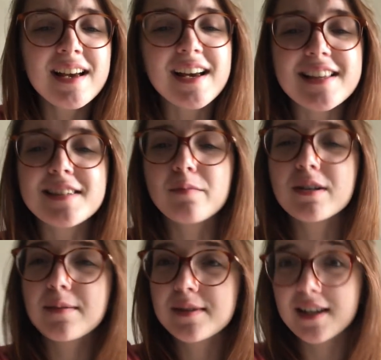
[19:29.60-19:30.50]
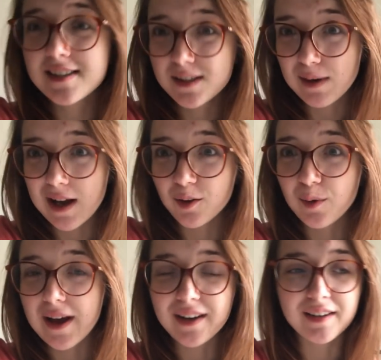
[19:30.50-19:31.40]
it's sometimes nice as well
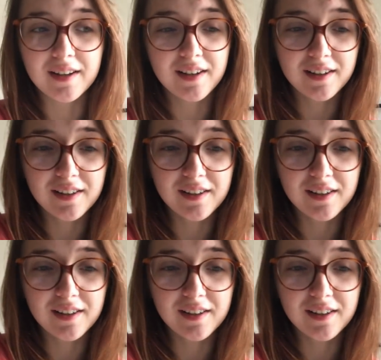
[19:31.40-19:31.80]
when